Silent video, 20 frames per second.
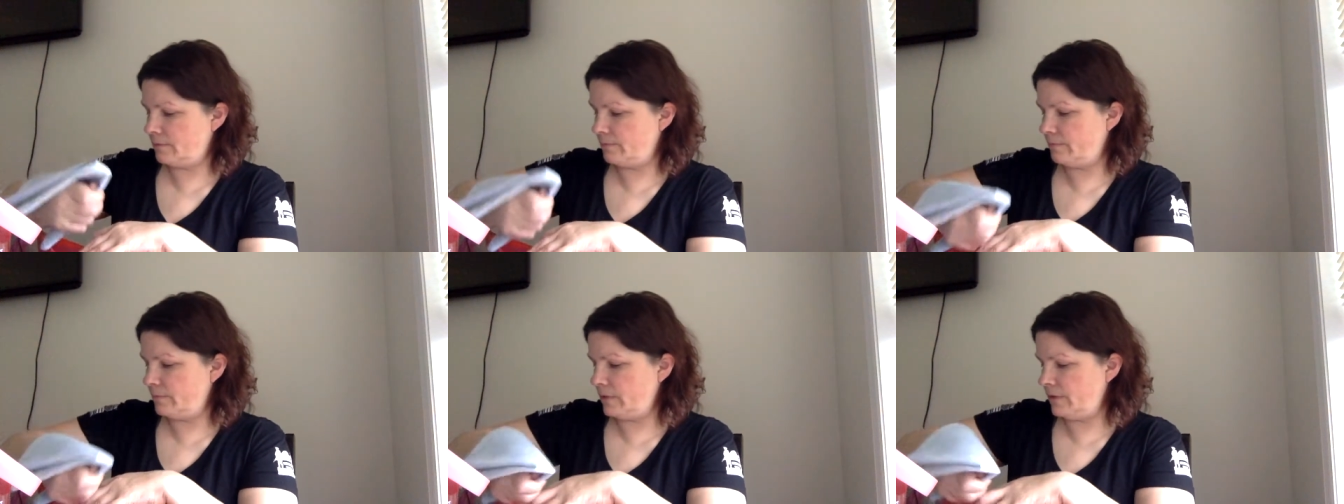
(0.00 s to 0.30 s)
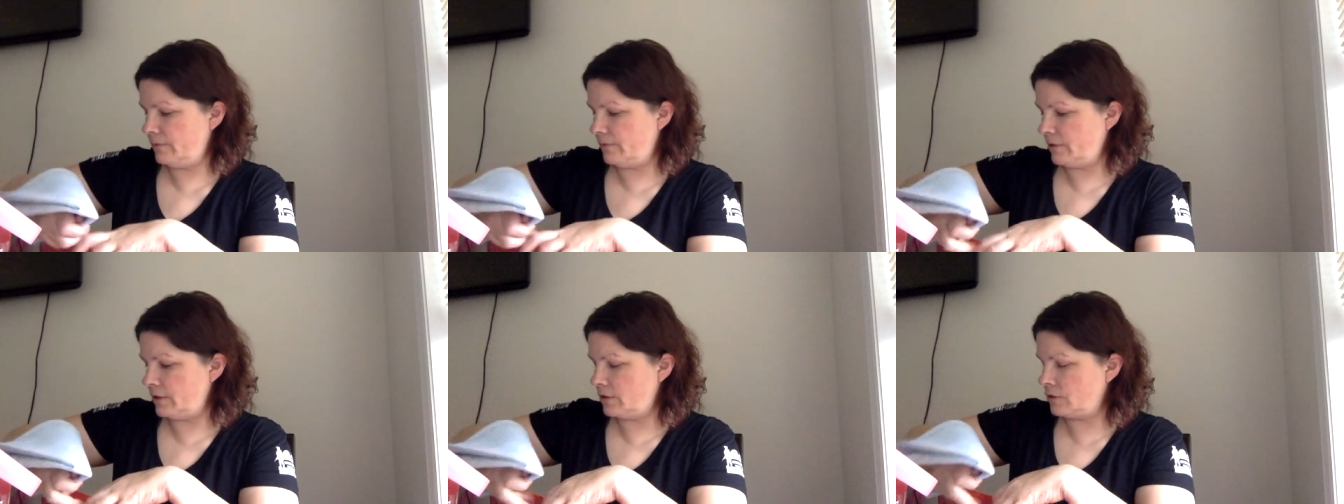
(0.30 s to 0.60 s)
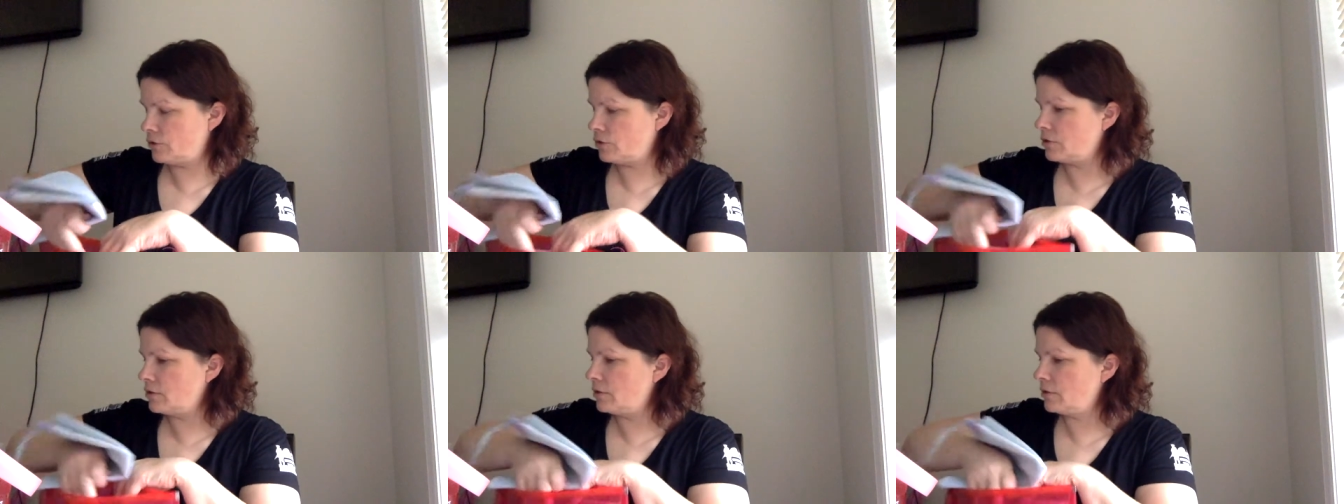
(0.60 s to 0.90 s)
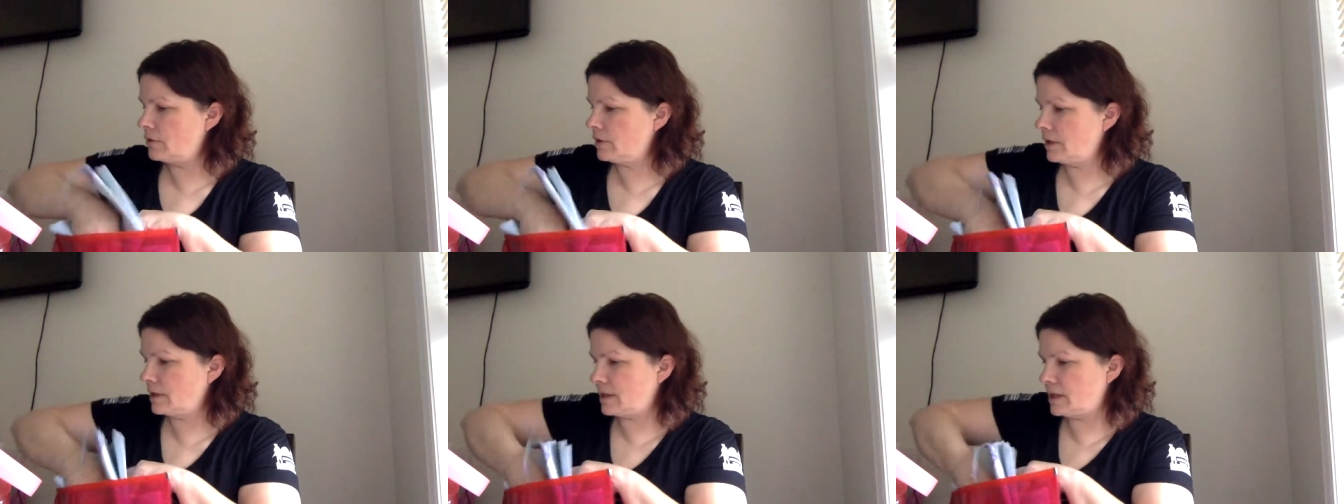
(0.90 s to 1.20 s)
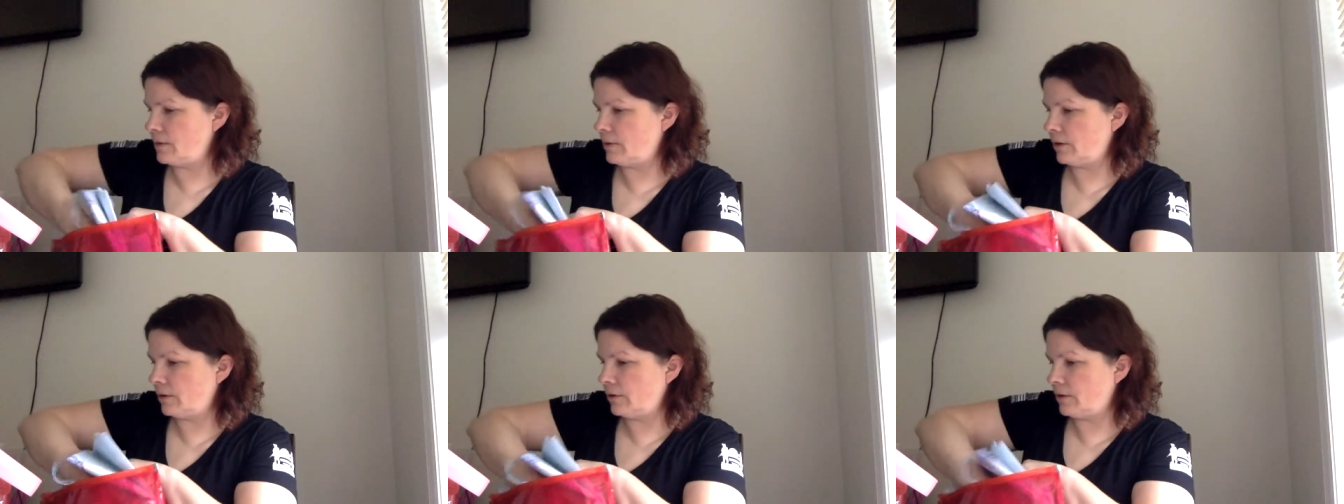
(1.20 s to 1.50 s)
be finished. That's
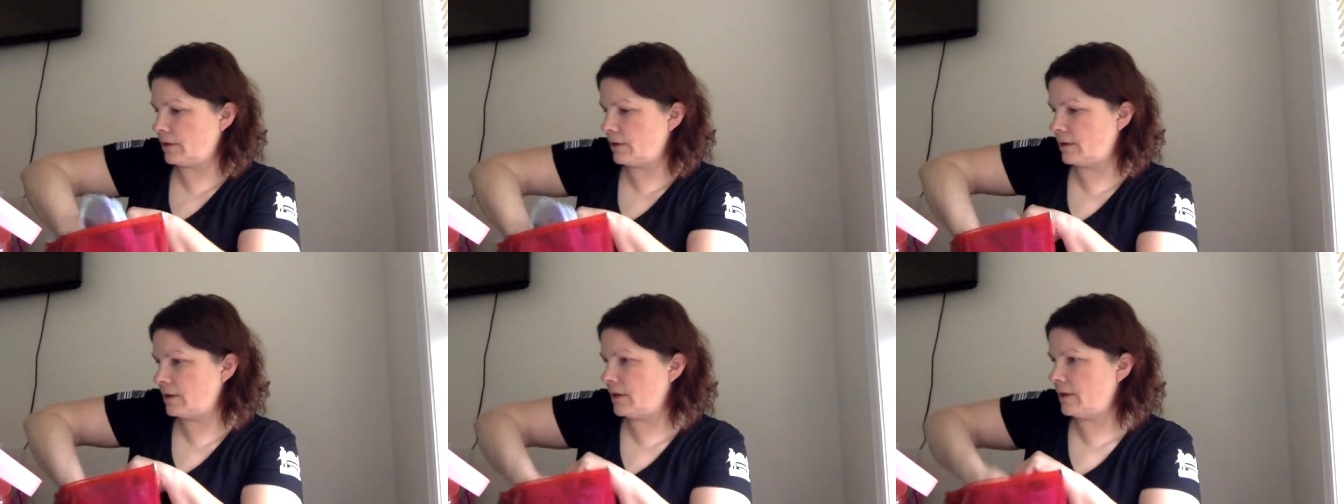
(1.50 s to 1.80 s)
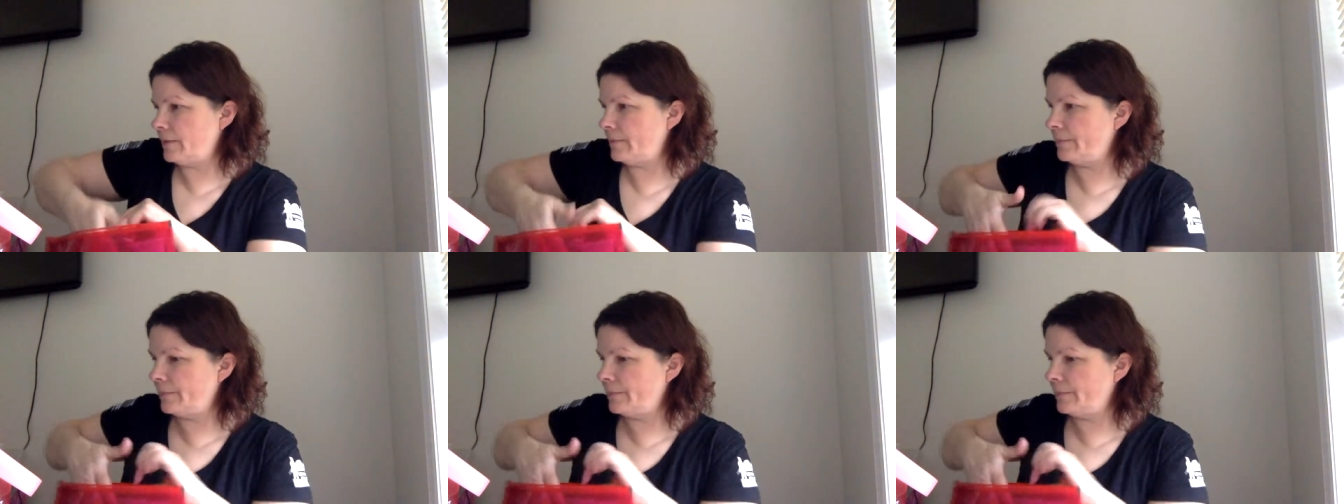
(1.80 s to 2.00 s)
how I look at that.